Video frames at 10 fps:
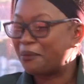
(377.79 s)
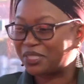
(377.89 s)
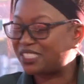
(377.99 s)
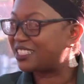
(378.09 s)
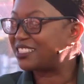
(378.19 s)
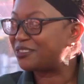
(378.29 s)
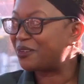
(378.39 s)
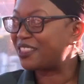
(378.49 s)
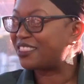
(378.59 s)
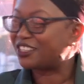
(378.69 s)
But she doesn't
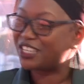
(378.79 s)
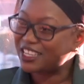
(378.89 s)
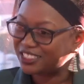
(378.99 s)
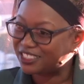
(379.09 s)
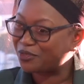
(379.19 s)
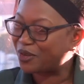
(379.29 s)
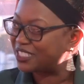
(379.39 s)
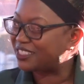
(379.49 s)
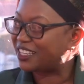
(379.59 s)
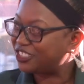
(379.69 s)
want that. Yes, she
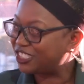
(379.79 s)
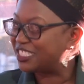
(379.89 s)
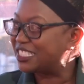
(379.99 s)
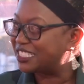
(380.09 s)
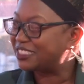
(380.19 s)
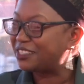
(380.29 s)
wants that, she needs it,